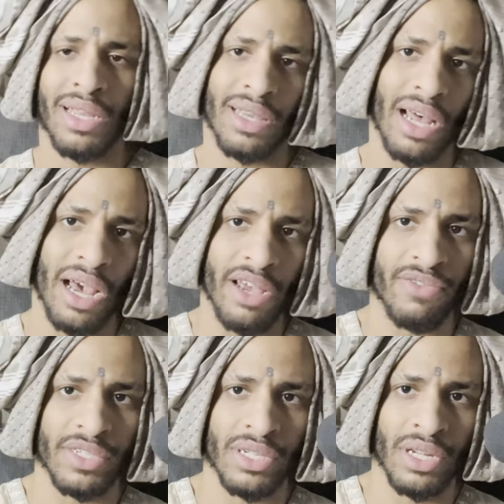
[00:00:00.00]

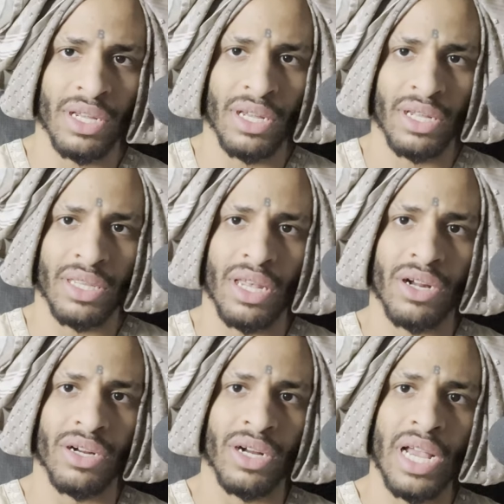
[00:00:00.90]
Lives that
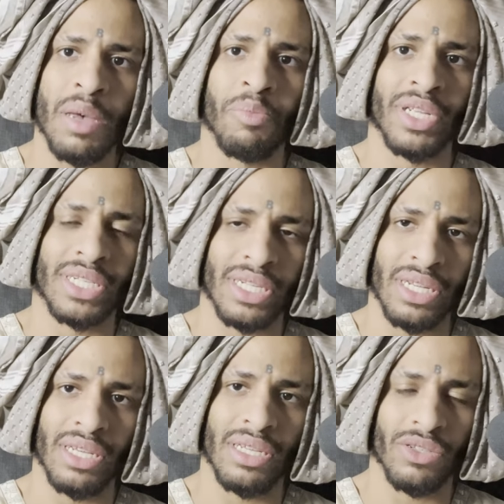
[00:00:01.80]
are NPC,